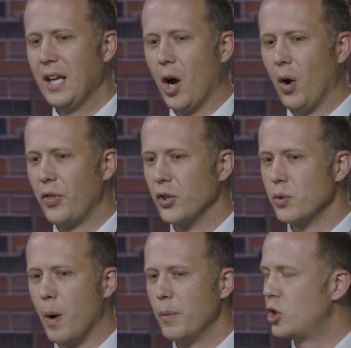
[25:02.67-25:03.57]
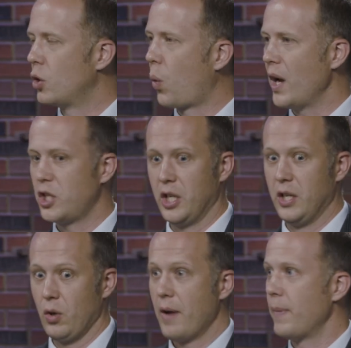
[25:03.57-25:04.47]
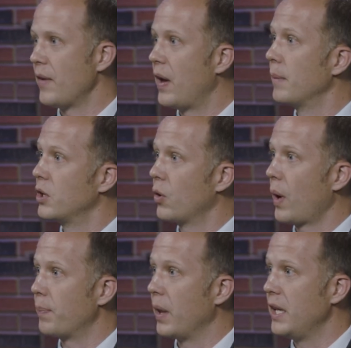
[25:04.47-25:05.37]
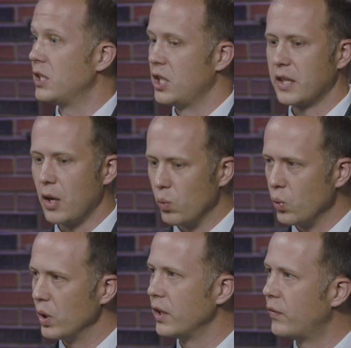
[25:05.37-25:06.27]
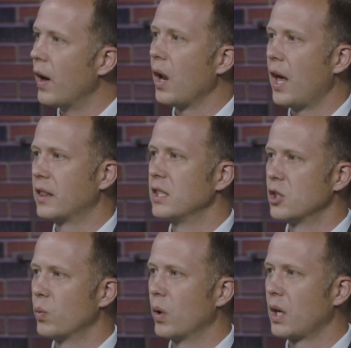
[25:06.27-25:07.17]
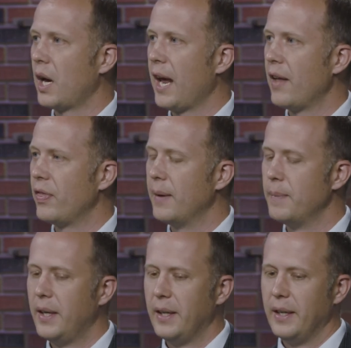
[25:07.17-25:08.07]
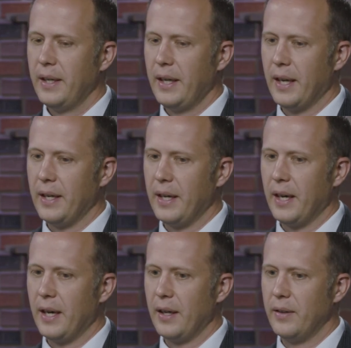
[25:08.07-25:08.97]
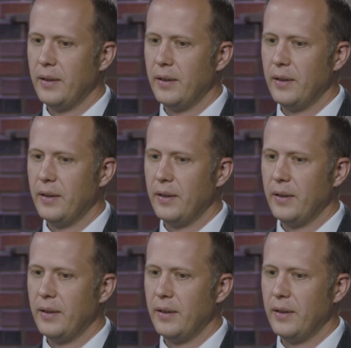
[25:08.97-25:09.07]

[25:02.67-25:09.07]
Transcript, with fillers: you know, those moments you question, do I have my family in the right place? Yet they hmm. really felt like this is where God had them. And uh,